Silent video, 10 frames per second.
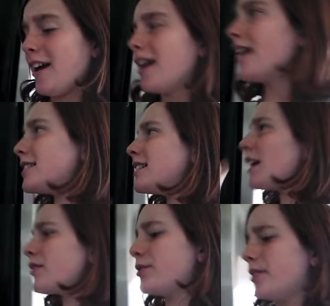Doesn't
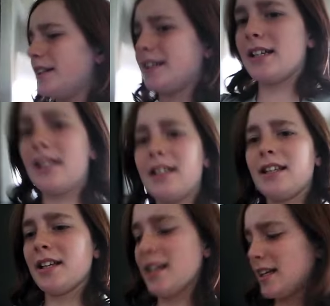everyone
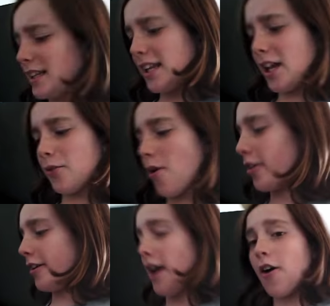like
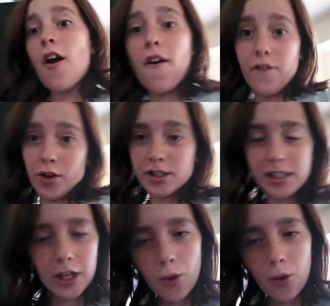water? Now, first,